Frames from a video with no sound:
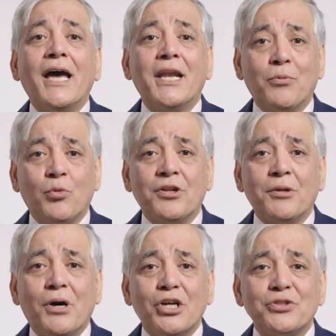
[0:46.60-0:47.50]
and I'm one of
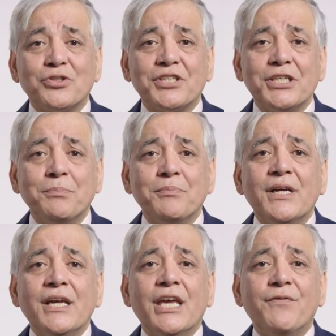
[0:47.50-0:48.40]
the marshal team.
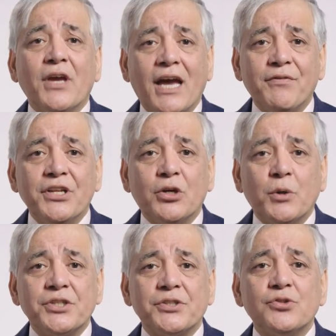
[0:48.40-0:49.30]
If you have any
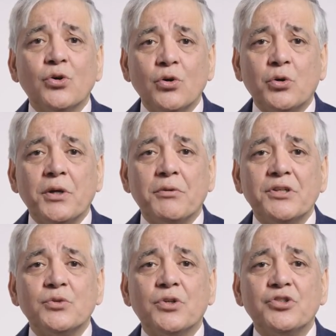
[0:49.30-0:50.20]
questions or
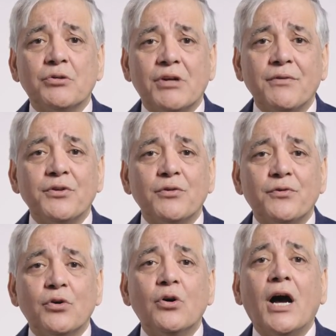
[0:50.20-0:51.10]
queries once you arrive on the
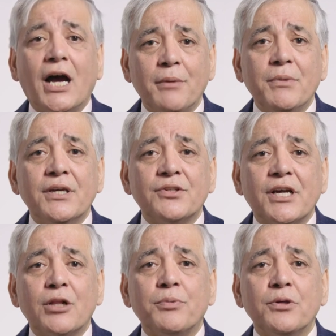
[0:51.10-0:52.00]
floor, I'm here
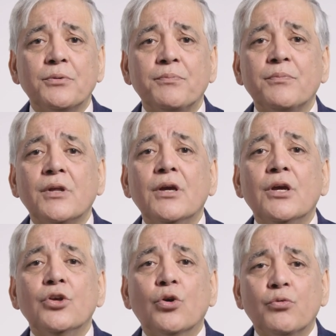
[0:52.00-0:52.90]
to help you.
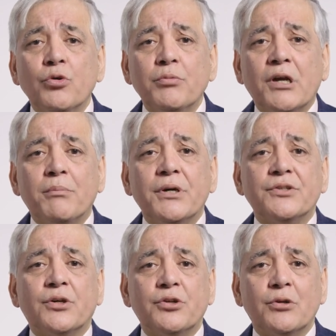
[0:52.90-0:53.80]
Your room number
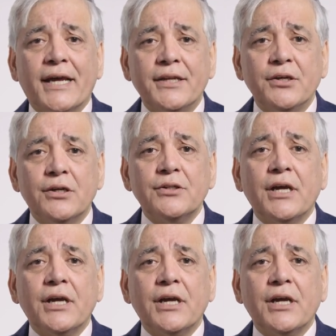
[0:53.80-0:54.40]
is on your lanyard